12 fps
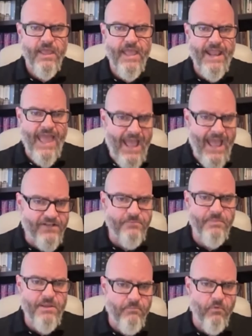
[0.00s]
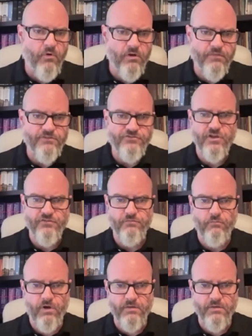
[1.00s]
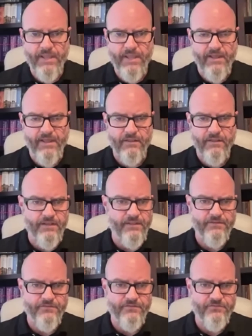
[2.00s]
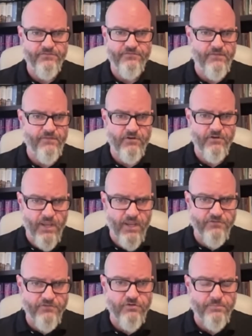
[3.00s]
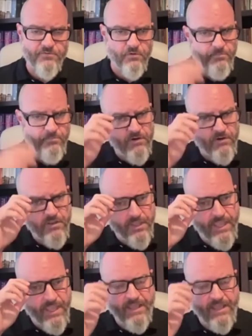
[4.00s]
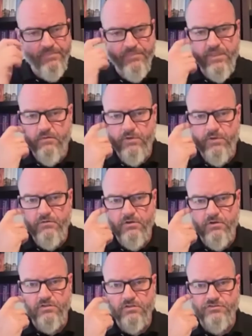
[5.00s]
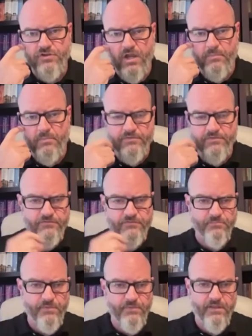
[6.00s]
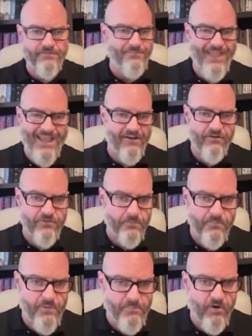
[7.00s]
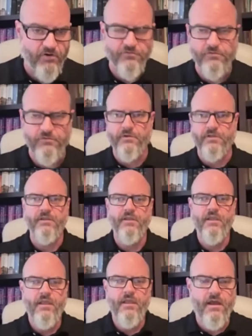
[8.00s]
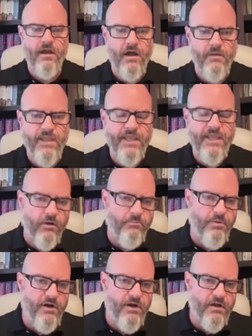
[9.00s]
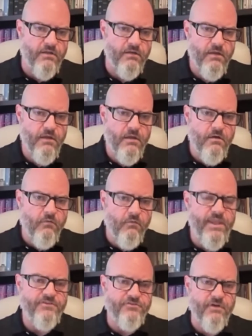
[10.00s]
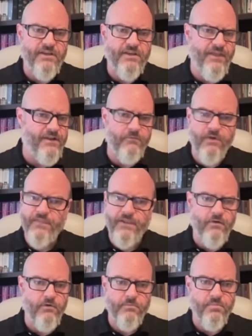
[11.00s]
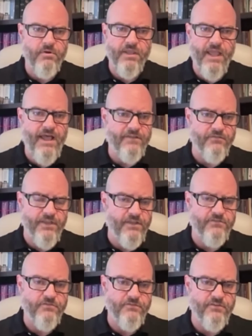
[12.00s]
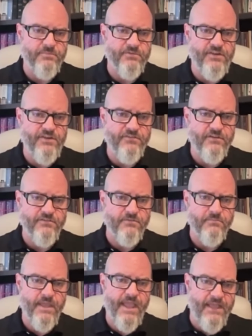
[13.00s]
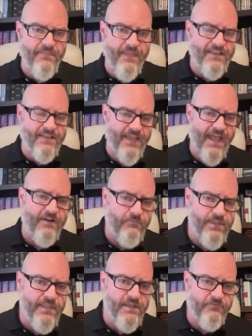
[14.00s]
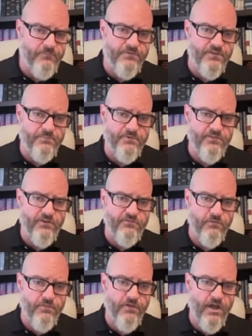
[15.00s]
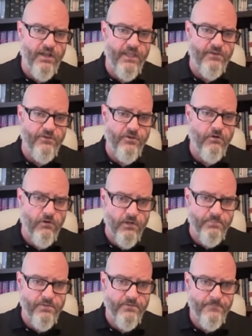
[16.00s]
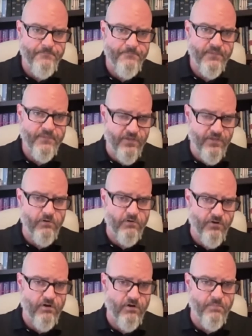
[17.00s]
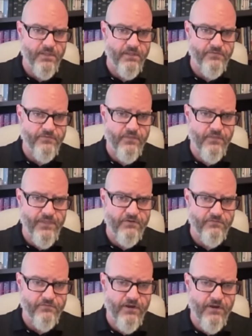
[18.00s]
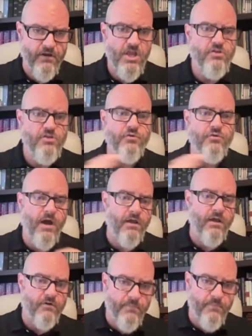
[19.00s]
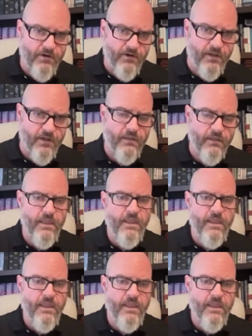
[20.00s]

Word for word: It had to be more than just one man in his seven or eight trips North America. And I think we do a good job, and this is just me because I'm the editor, so I'm going to be partial to it. Um, in our book, we address that in a way that no other book has on the history of dispensationalism. And that is how do we get from dispensational thought in Europe, say where Darby is and the thinkers there, to modern America?